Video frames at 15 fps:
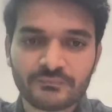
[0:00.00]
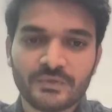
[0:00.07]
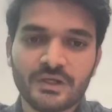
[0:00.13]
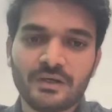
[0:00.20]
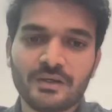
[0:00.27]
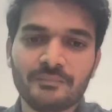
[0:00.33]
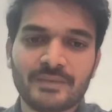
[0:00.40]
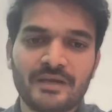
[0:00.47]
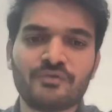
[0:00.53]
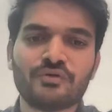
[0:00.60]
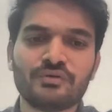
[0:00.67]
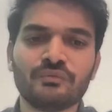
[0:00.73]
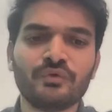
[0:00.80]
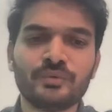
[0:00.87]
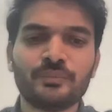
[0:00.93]
I
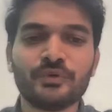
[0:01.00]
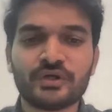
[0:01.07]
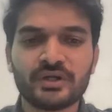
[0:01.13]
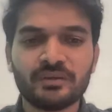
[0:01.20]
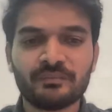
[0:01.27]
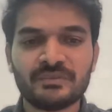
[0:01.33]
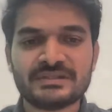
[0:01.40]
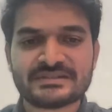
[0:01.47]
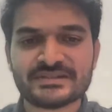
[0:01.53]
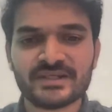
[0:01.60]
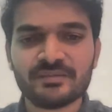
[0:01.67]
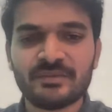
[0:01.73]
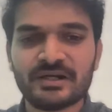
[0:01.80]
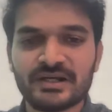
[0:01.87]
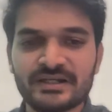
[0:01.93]
won't put numbers
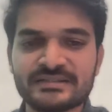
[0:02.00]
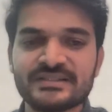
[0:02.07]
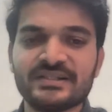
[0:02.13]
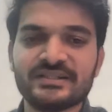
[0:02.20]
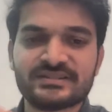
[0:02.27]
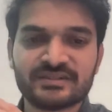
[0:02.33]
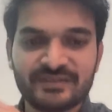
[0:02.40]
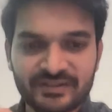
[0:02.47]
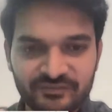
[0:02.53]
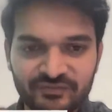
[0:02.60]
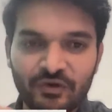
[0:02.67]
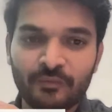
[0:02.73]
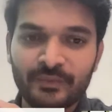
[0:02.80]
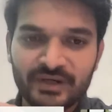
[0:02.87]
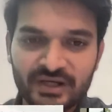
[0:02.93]
here, but let's say it's
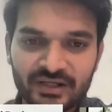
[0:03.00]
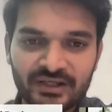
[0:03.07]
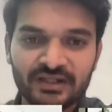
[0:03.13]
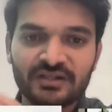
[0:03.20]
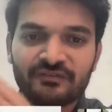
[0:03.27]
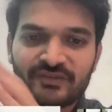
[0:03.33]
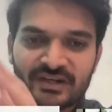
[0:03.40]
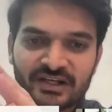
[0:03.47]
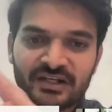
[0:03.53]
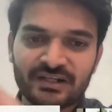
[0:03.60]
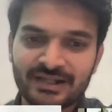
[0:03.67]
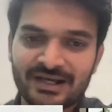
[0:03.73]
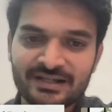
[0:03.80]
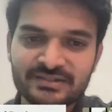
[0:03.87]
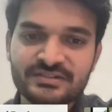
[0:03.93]
operating at a fairly
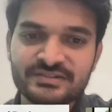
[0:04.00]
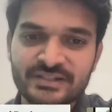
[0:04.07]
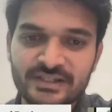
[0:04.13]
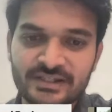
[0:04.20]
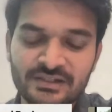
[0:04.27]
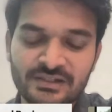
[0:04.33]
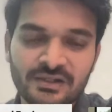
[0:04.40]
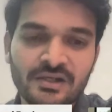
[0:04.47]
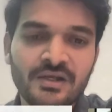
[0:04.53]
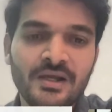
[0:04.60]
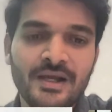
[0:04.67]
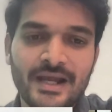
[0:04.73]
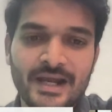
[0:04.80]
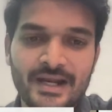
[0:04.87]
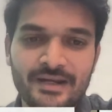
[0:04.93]
larger scale.
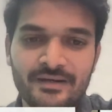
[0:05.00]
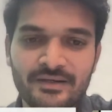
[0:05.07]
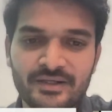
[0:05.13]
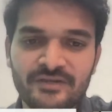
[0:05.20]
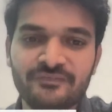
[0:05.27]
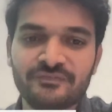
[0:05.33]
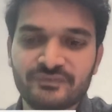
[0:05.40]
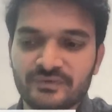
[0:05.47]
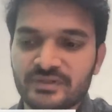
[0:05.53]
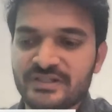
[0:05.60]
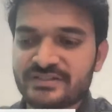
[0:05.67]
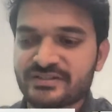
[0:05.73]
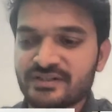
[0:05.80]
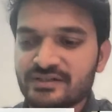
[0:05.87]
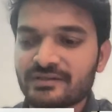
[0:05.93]
And if
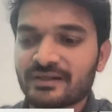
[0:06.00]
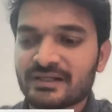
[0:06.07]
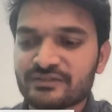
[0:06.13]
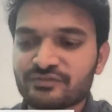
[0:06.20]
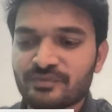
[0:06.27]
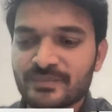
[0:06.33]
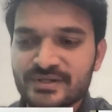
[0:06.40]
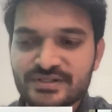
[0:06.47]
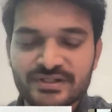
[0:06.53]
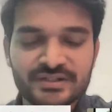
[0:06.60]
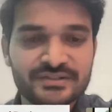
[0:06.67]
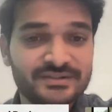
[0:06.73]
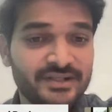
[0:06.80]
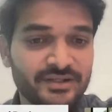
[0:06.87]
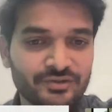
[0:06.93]
digital transformation
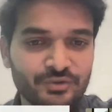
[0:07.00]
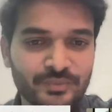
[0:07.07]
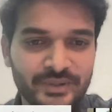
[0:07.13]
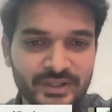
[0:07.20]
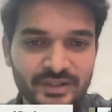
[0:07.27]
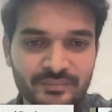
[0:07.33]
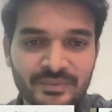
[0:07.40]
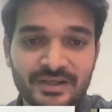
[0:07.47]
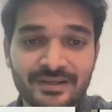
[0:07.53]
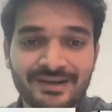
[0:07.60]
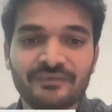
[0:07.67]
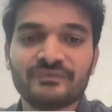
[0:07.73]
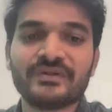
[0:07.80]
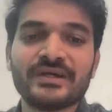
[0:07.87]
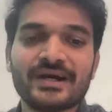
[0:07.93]
is yet to be done, but
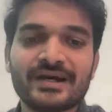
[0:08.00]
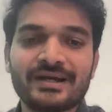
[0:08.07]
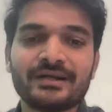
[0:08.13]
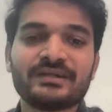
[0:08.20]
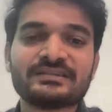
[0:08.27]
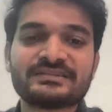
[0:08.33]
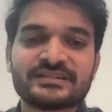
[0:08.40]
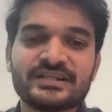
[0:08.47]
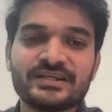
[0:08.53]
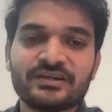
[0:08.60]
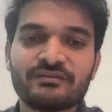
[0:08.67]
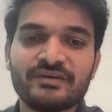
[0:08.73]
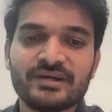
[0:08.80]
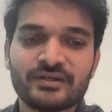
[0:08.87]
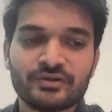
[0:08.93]
now they are at a
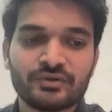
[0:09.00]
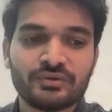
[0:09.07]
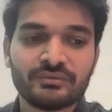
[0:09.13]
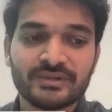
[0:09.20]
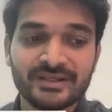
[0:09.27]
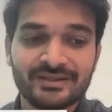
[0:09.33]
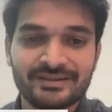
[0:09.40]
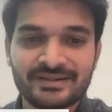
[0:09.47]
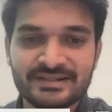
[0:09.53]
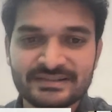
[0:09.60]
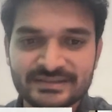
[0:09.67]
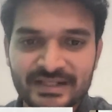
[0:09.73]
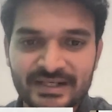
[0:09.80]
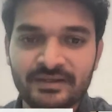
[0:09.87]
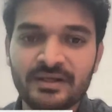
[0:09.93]
stake where they
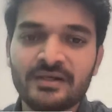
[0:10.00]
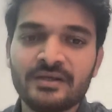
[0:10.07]
understand